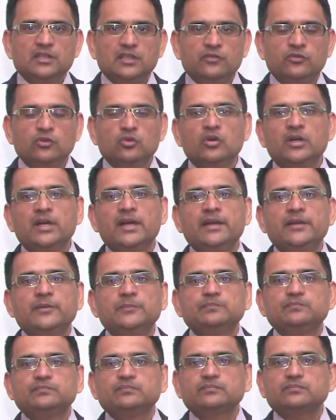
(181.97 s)
If you look at
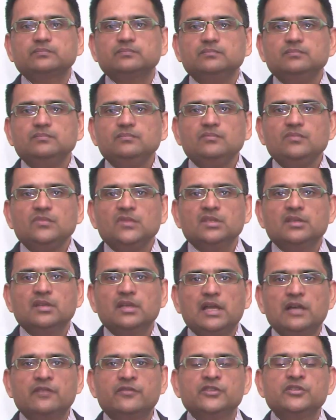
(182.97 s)

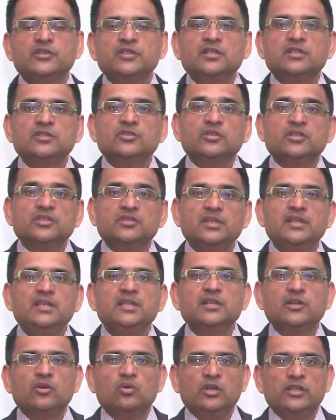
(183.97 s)
average returns on a
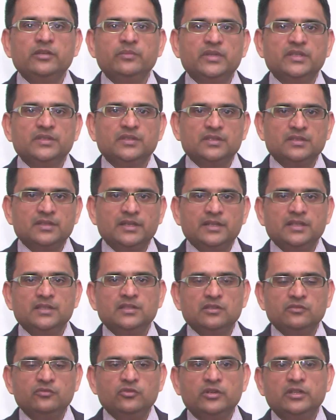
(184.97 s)
3-year rolling basis, that
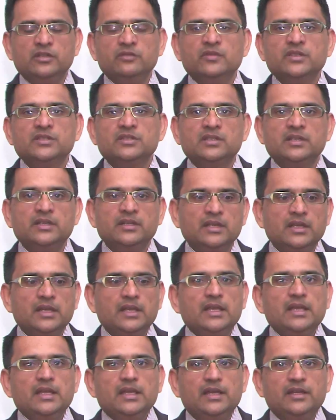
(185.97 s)
is if you had invested
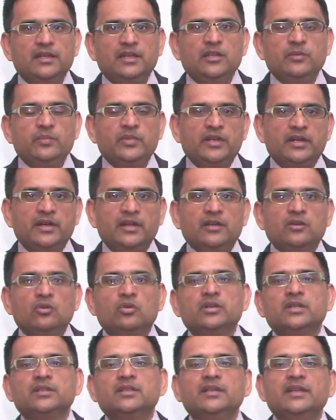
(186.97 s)
in any period and
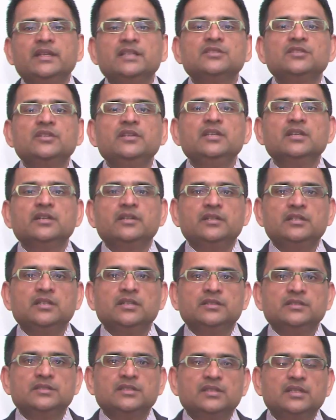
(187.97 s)
looked at the next 3-year
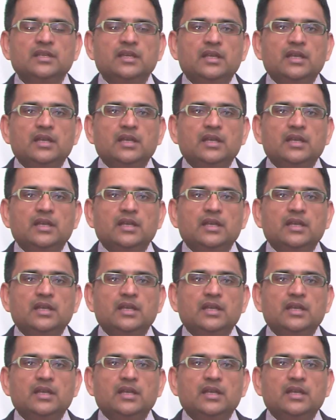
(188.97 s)
returns,